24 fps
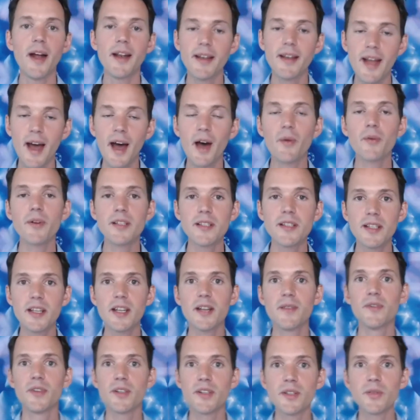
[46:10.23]
I now
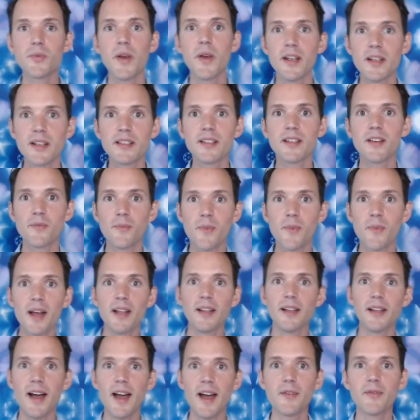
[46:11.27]
receive the sweetness of my
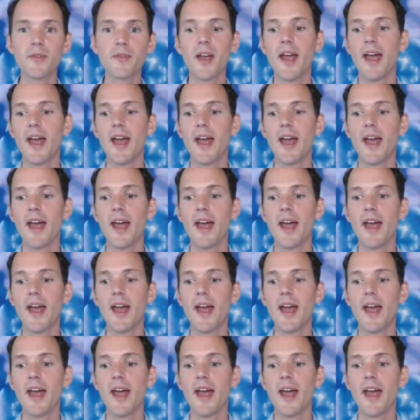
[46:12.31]
life.